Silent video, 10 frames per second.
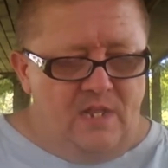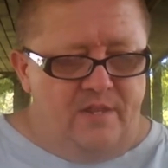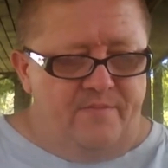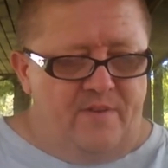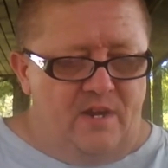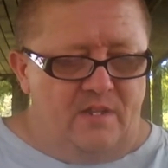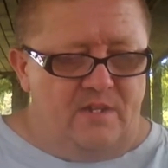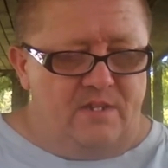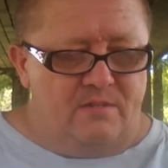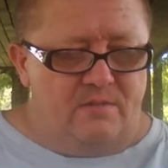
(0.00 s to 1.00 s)
that
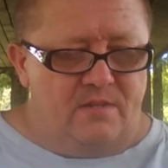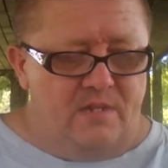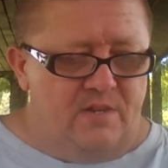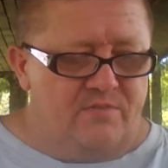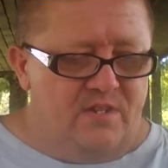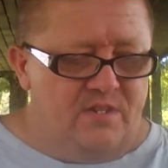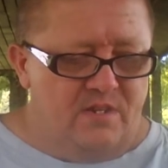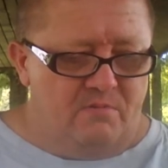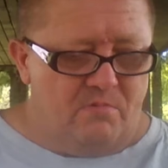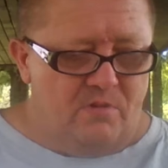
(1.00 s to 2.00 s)
violates the
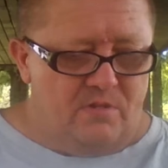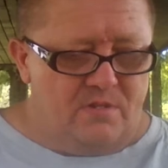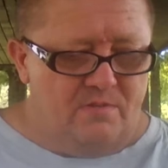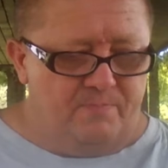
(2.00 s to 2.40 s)
FCC rules?